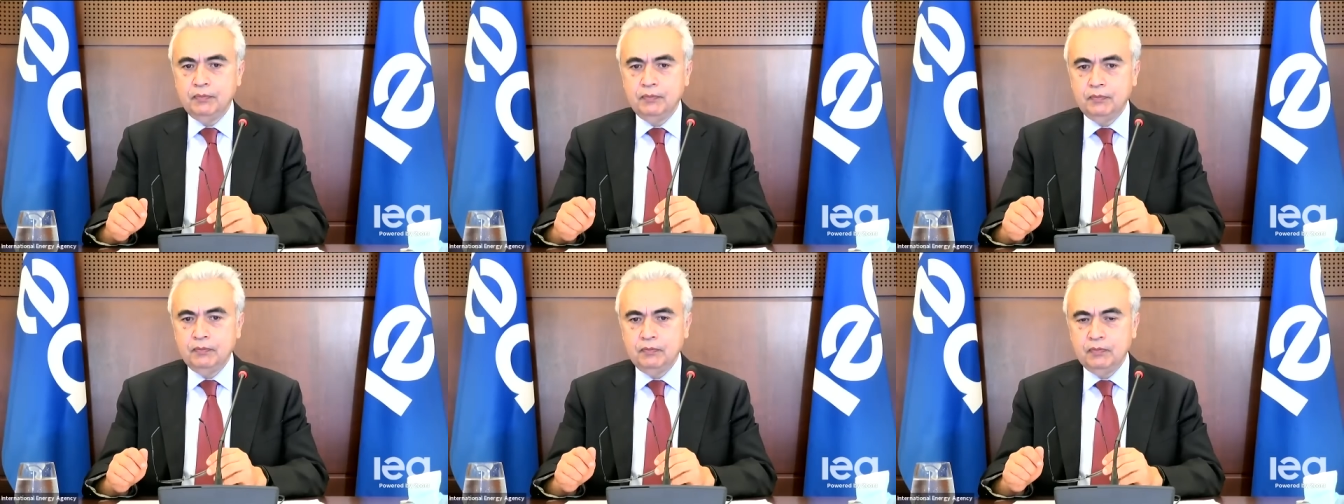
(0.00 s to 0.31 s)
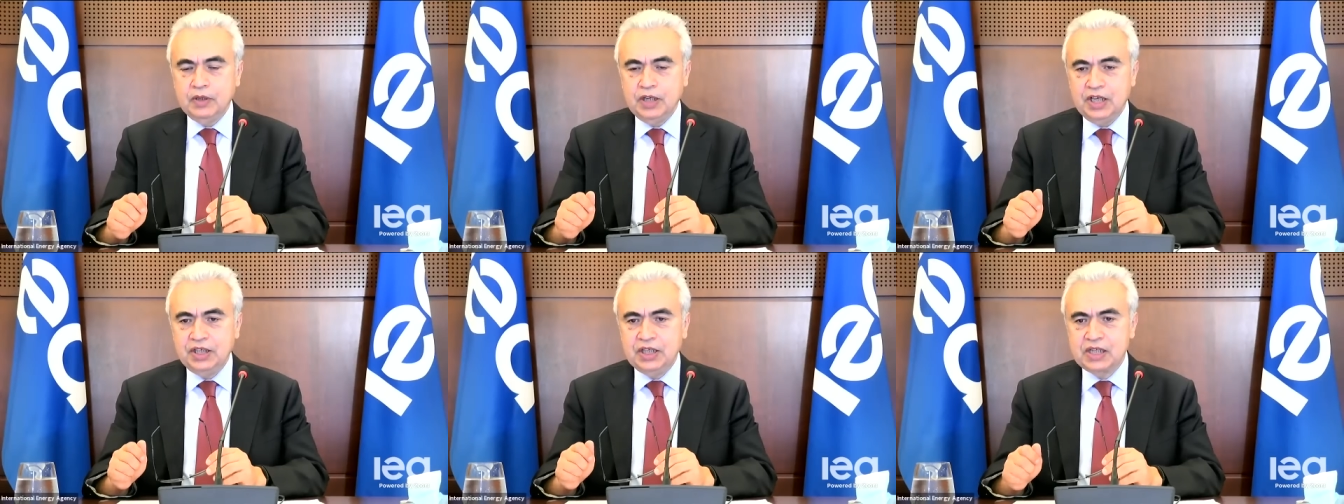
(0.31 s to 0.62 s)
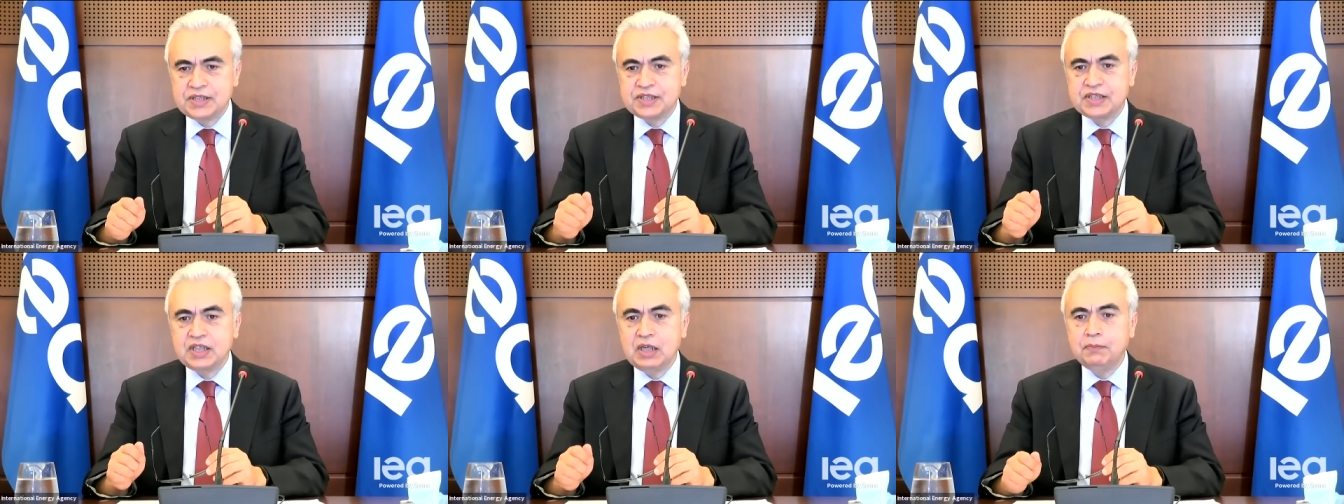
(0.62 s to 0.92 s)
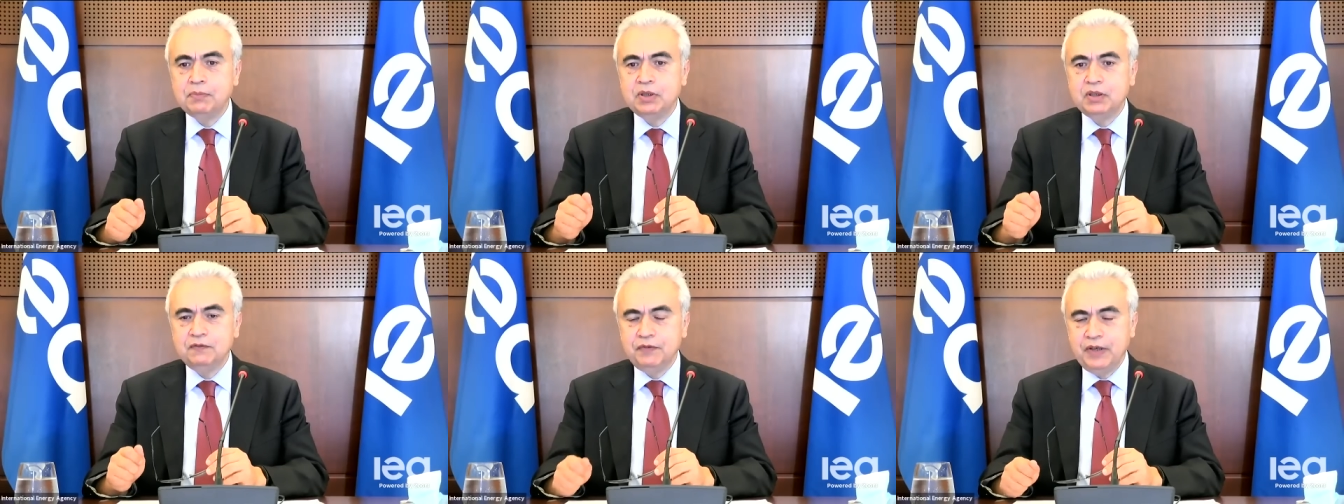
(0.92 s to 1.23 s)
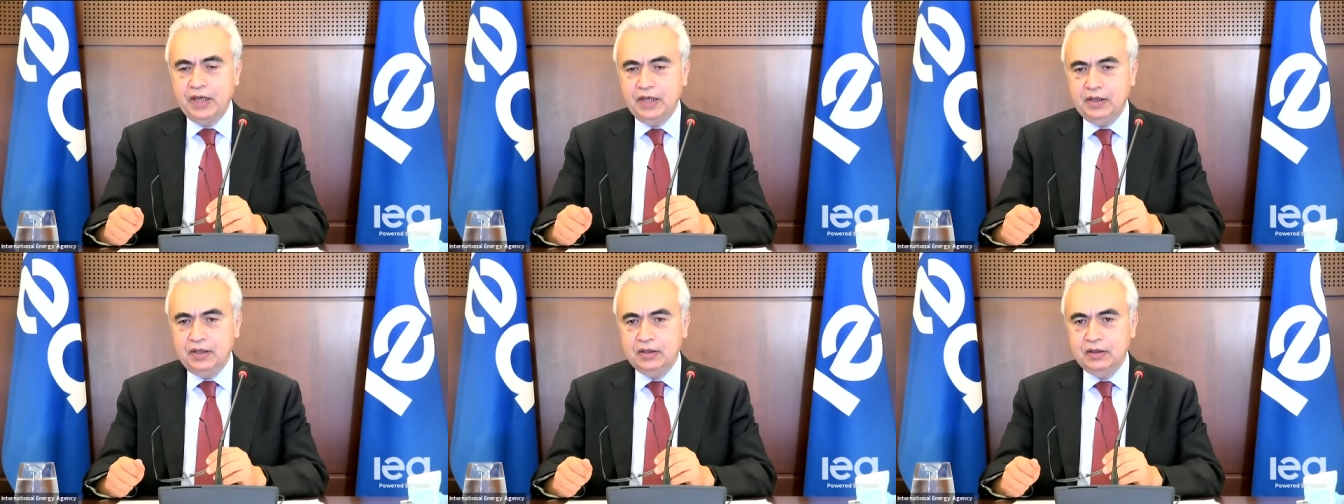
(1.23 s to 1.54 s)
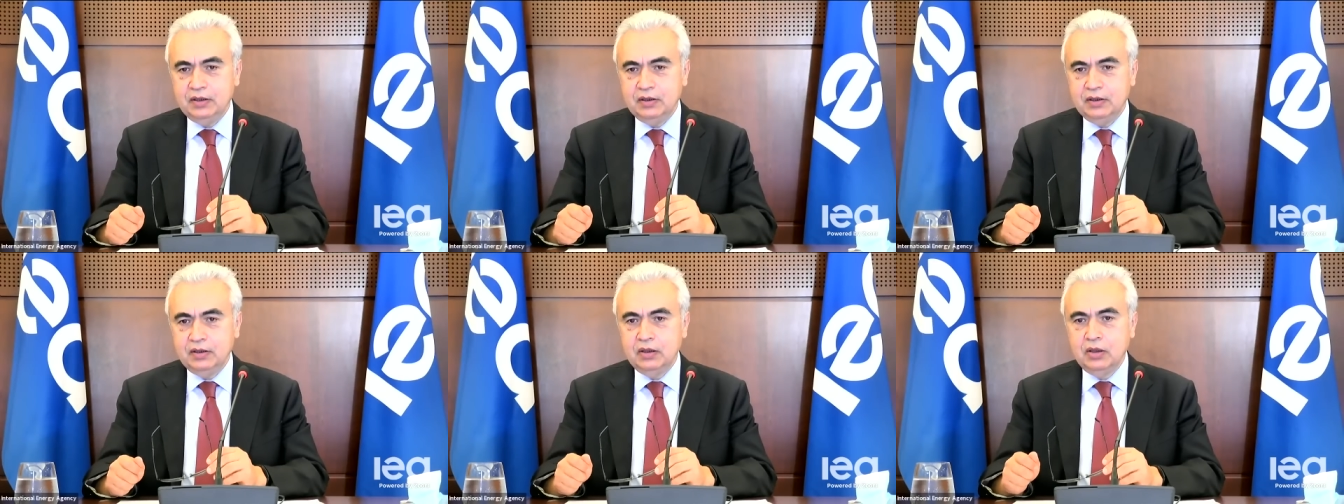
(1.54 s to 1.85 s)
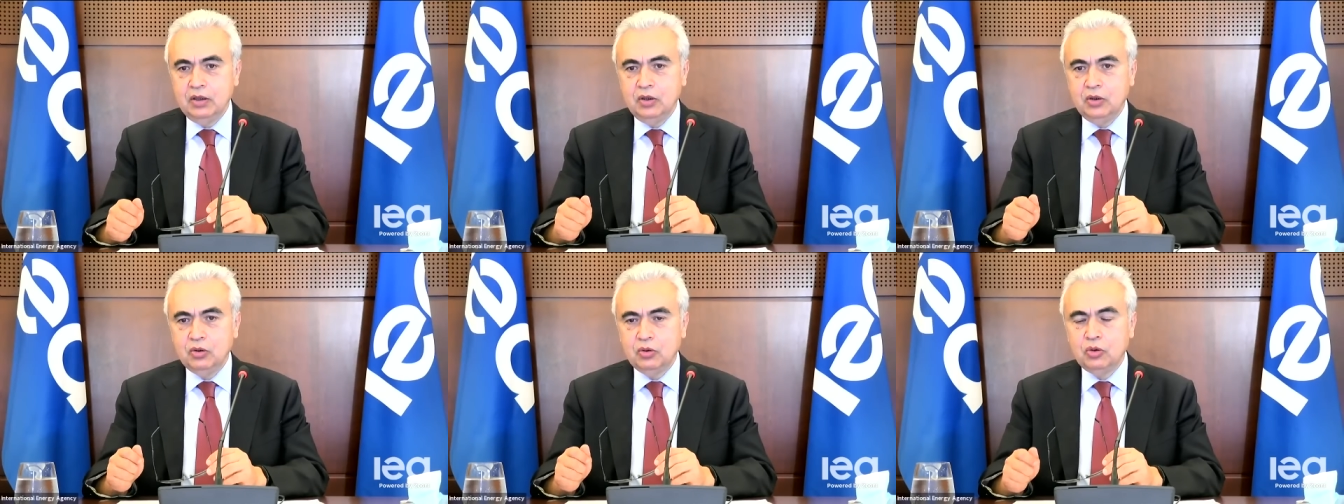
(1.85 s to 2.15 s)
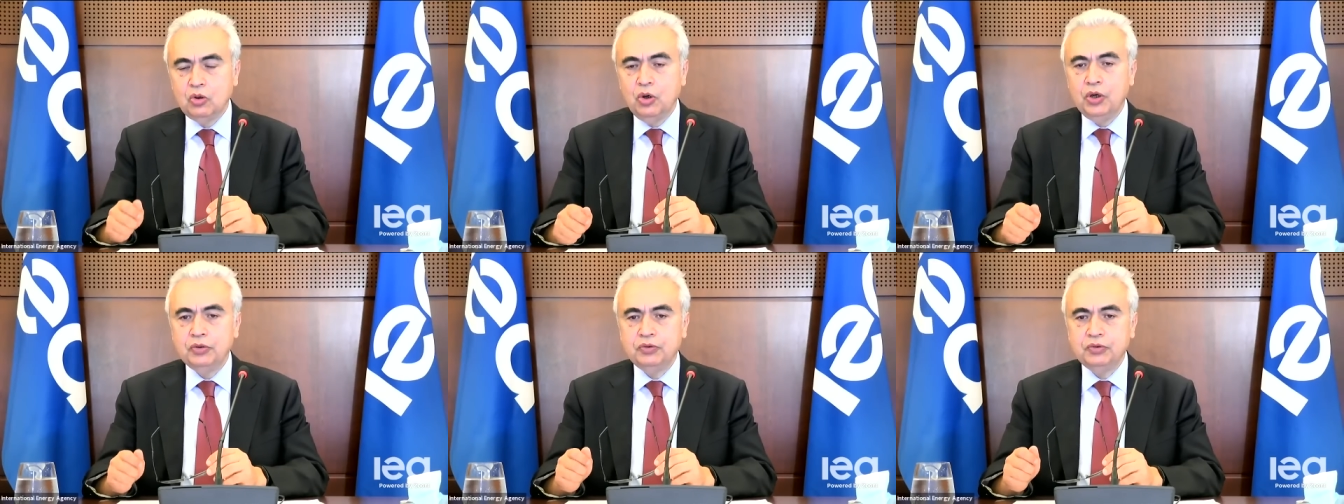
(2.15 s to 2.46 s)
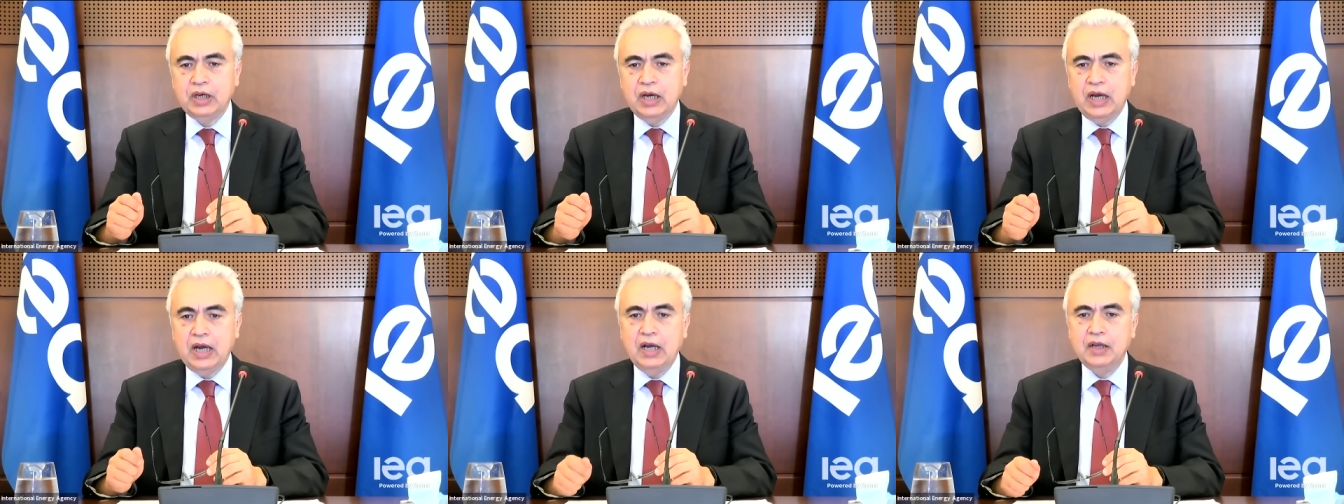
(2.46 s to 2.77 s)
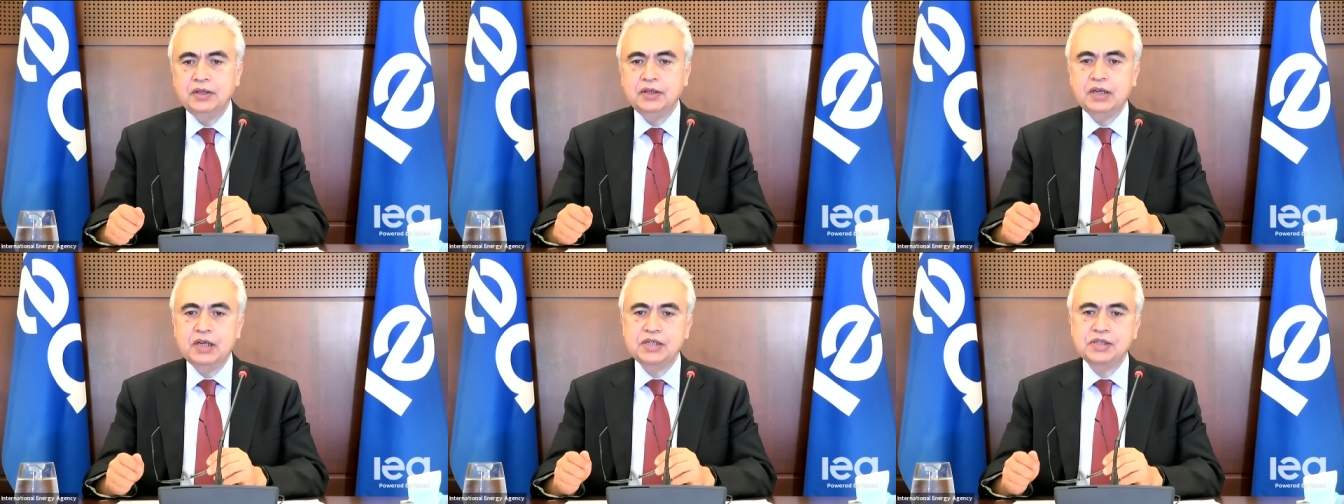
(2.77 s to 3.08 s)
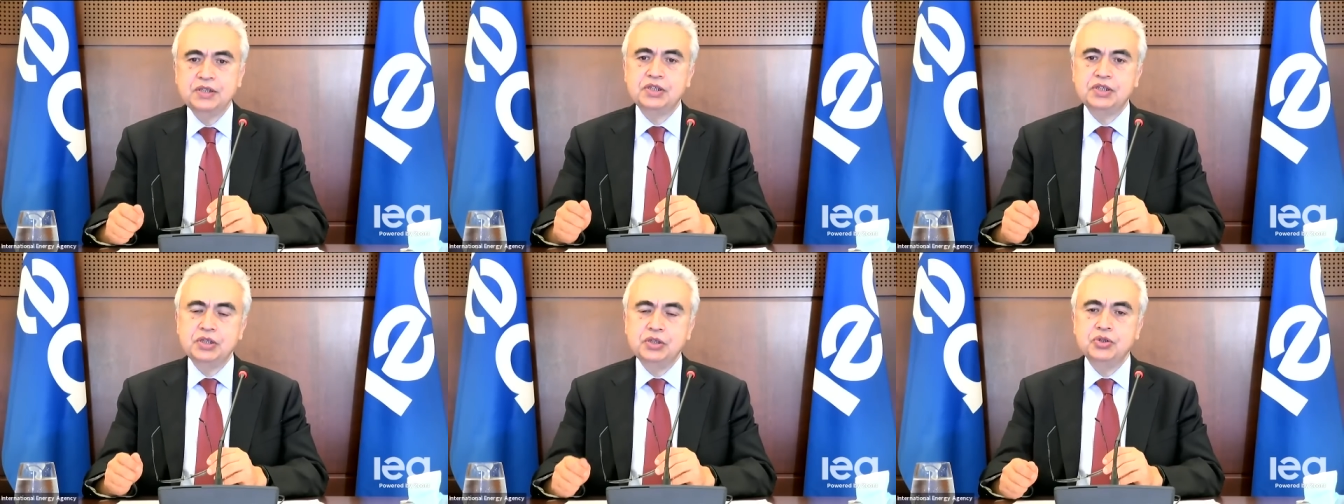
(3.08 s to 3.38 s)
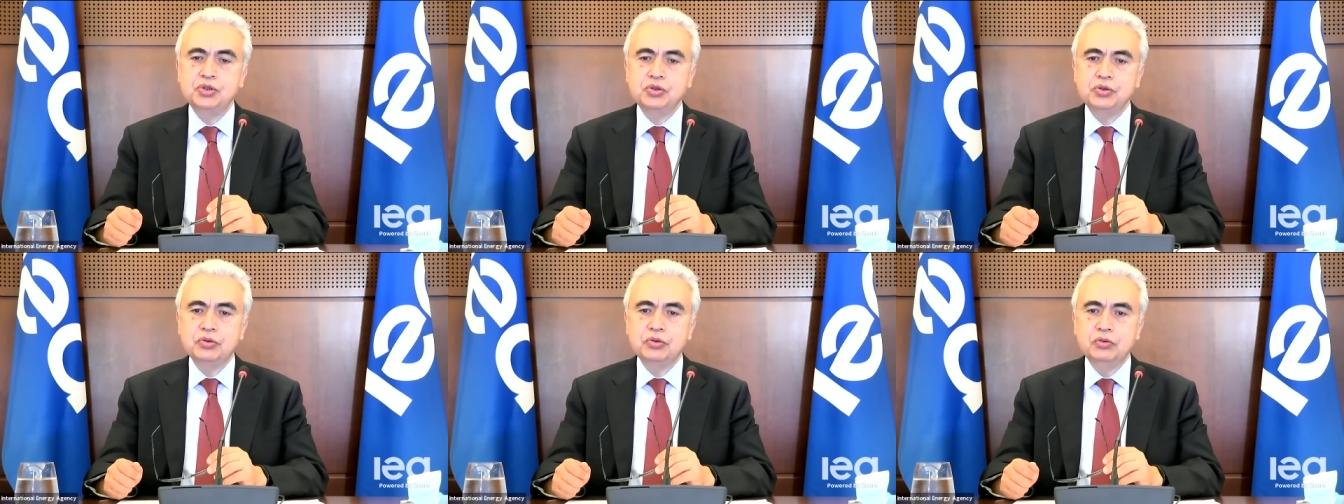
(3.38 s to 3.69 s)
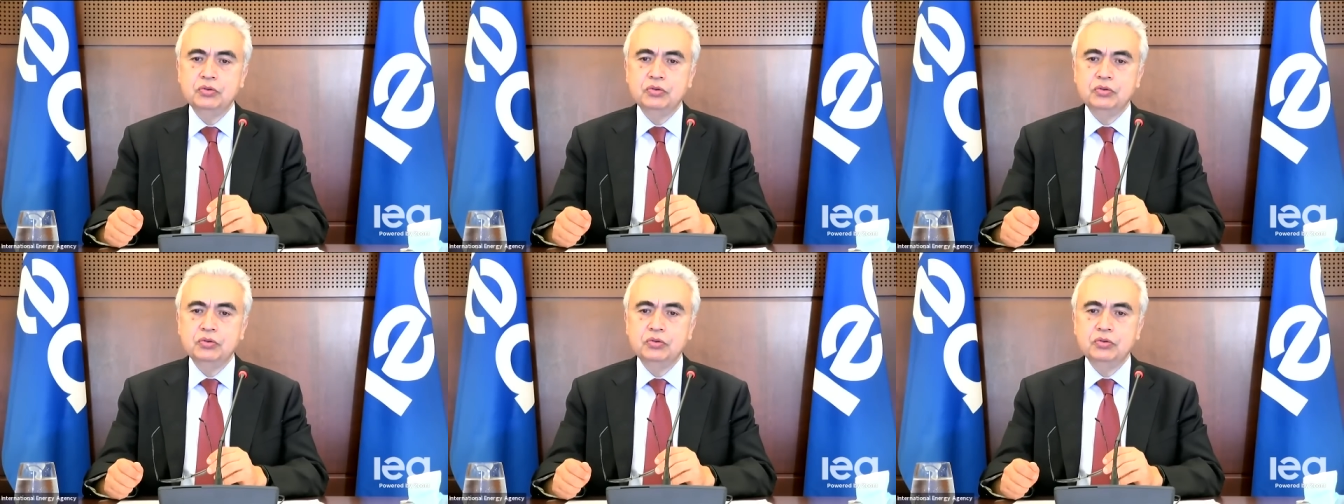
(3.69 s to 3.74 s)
in a stubborn way, going to address this issue.